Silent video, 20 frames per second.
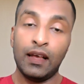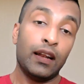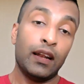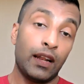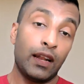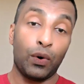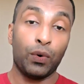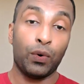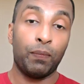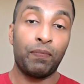
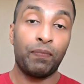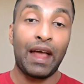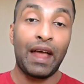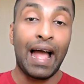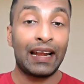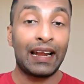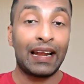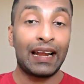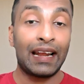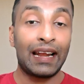Now,
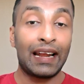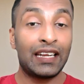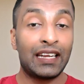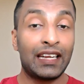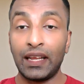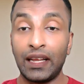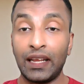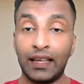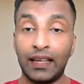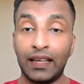acting with
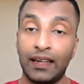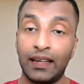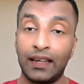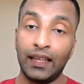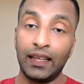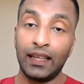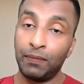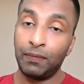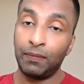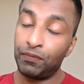
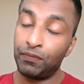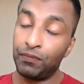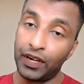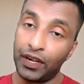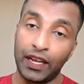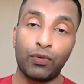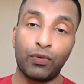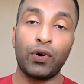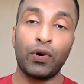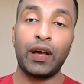integrity
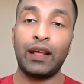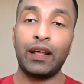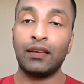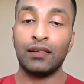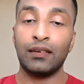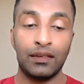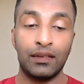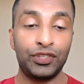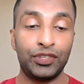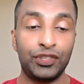require